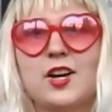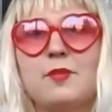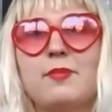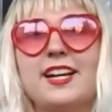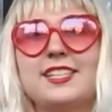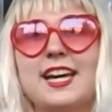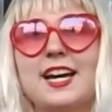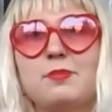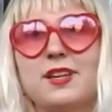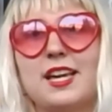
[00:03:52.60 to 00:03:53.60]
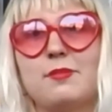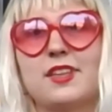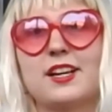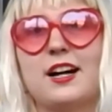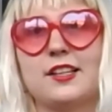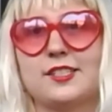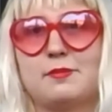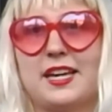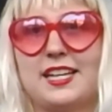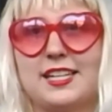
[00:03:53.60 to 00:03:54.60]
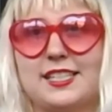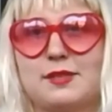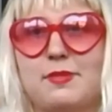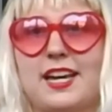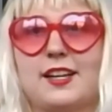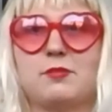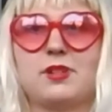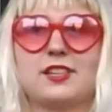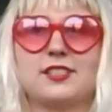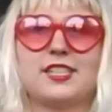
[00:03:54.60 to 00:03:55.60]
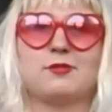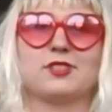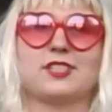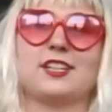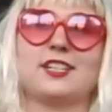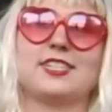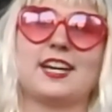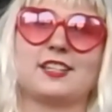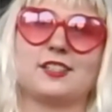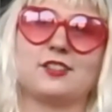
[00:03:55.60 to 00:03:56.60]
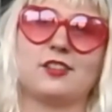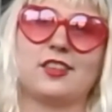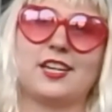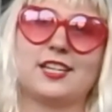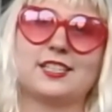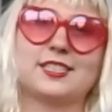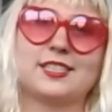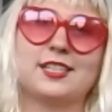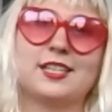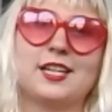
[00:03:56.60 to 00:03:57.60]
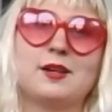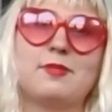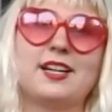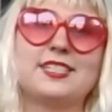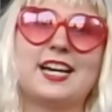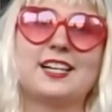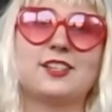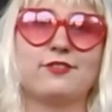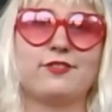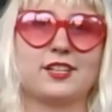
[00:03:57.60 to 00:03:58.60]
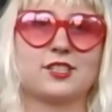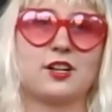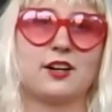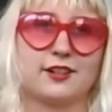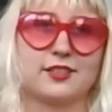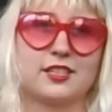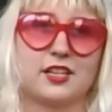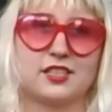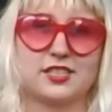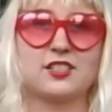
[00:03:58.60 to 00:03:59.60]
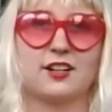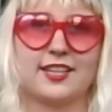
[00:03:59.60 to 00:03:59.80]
My dad became the college maintenance man because he was good at technical things. My dad could fix cars and install